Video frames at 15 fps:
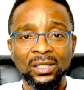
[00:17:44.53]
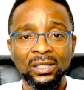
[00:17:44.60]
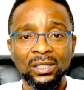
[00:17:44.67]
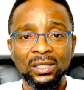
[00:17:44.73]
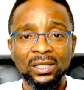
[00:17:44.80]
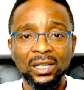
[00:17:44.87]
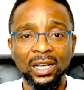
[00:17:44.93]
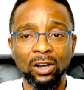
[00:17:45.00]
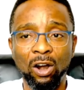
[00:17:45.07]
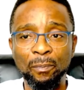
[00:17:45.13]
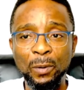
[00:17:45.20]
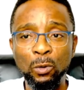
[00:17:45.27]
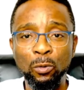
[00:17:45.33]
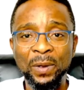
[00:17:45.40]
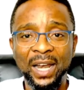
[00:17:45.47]
A lot of people
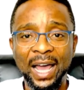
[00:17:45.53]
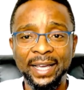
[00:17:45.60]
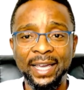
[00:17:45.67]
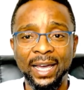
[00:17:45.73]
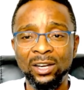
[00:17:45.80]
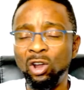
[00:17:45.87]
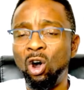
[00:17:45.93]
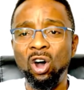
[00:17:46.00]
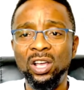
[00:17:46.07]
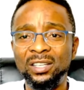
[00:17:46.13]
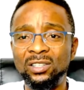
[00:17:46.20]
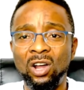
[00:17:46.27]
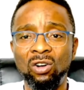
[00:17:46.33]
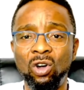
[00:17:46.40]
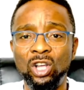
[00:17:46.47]
will be like, no, it's
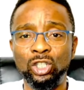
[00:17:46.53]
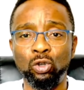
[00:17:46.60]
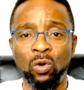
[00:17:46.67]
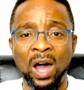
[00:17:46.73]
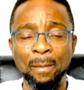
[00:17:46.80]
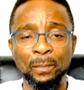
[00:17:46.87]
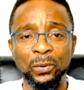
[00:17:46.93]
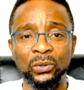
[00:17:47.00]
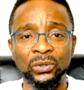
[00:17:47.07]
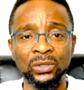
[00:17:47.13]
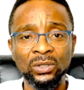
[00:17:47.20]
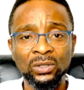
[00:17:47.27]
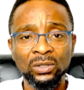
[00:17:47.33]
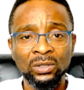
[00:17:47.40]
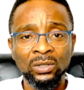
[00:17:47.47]
not going to happen.
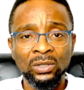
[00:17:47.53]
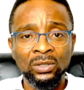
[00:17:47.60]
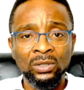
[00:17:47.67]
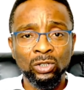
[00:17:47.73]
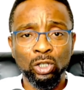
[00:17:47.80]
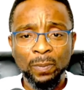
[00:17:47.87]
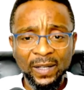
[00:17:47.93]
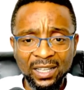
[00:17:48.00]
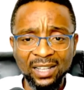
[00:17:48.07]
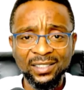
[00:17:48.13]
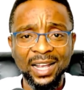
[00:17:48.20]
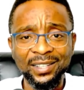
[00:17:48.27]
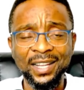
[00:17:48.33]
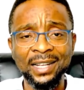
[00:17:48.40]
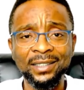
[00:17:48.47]
You better start
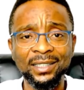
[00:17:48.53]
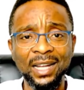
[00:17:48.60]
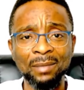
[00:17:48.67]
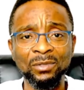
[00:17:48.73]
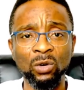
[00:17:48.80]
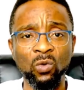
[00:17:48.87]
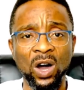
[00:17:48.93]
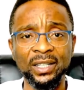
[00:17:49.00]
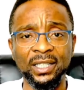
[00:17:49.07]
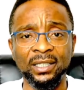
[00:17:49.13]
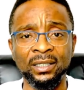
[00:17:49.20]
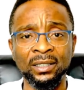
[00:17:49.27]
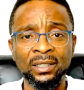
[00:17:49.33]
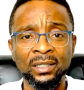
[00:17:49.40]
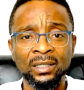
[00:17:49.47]
sending them the warning.
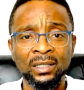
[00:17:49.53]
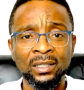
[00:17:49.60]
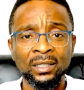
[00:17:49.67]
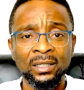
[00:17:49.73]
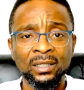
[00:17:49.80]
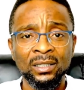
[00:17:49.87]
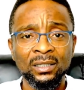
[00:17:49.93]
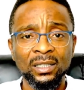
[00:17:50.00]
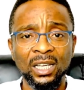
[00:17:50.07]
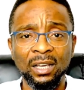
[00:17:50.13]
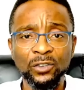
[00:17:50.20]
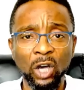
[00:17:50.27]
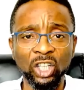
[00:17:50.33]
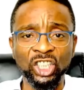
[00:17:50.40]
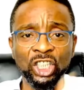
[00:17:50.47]
If
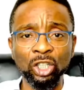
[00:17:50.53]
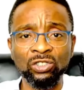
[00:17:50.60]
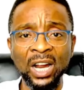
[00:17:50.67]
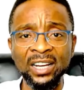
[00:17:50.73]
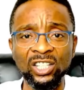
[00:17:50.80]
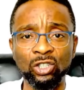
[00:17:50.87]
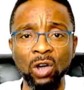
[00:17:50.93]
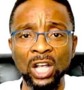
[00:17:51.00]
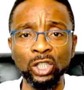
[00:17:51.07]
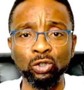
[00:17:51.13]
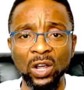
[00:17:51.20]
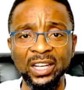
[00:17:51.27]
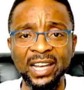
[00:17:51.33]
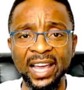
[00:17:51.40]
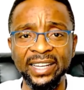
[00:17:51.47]
your children is going to
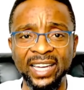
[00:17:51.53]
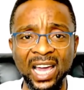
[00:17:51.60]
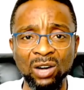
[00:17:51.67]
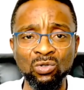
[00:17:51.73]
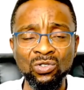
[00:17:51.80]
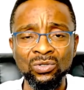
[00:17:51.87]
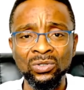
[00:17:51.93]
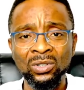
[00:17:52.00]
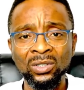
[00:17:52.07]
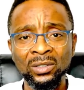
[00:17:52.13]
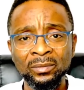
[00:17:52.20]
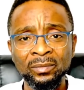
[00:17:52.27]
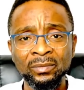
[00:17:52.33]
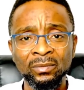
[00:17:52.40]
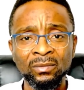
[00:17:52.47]
Ilekeu
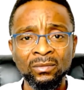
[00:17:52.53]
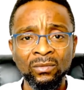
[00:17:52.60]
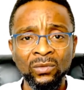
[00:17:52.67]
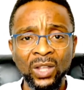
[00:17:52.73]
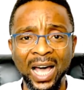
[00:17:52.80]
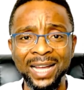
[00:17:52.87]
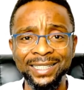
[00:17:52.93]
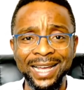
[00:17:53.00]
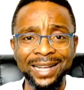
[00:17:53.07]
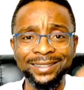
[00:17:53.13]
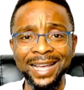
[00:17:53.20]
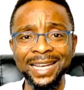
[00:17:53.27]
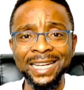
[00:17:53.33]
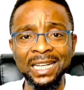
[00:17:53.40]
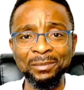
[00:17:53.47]
and they are
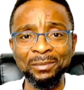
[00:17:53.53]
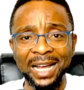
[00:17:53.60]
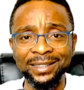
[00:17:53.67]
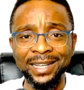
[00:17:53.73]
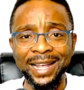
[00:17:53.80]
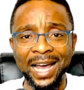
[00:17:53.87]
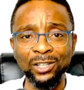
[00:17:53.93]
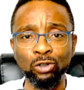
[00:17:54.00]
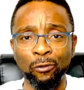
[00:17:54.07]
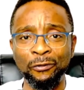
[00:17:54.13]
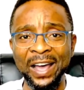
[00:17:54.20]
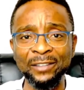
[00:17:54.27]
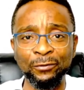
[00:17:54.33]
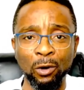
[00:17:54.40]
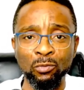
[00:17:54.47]
telling him that he has to fight
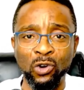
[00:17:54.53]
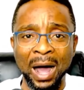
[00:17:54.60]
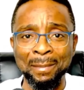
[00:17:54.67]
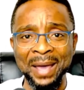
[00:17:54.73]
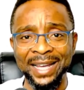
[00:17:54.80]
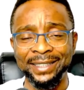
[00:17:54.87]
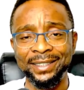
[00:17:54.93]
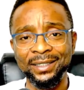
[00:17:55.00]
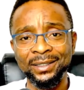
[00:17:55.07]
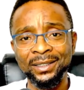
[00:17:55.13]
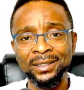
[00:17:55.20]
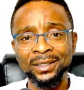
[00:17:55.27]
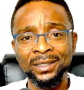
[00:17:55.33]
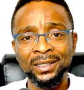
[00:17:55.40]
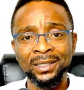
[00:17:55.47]
for Muhammad,
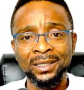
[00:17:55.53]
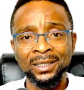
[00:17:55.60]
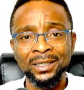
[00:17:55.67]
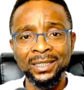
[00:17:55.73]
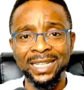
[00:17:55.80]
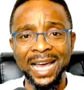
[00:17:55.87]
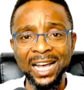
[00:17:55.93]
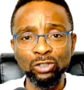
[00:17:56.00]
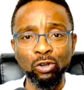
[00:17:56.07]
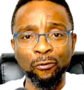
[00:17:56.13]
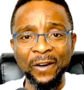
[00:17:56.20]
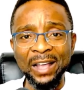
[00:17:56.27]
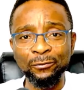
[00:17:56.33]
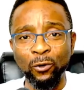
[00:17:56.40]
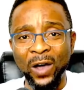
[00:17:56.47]
he has to
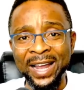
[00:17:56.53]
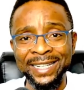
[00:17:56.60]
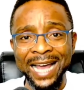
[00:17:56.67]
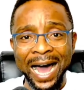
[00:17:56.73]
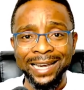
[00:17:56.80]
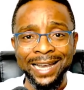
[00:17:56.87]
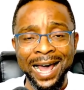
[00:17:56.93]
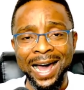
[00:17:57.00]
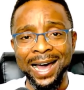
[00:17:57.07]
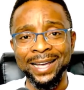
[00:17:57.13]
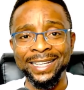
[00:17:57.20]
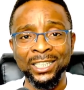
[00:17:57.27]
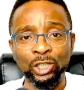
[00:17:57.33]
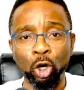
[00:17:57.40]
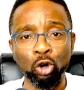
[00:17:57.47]
fight for any Allah in
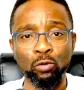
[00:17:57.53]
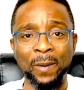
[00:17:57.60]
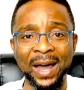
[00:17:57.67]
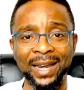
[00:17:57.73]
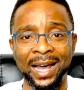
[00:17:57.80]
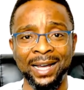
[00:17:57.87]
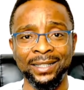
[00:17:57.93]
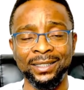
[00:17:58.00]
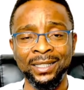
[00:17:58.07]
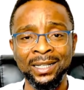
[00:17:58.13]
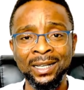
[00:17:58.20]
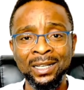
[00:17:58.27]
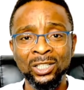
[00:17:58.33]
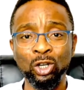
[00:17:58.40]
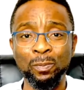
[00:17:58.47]
Yoruba land,
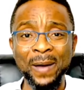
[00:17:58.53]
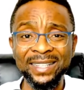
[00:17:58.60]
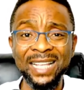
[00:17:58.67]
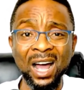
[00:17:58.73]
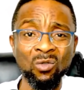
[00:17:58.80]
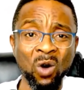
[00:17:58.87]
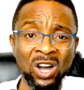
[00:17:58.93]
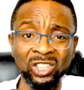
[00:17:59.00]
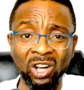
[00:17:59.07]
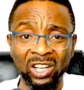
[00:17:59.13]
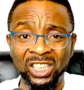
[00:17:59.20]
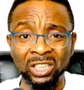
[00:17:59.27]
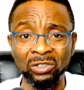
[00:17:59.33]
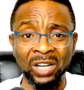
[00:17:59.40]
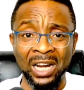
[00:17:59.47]
you better warn your children.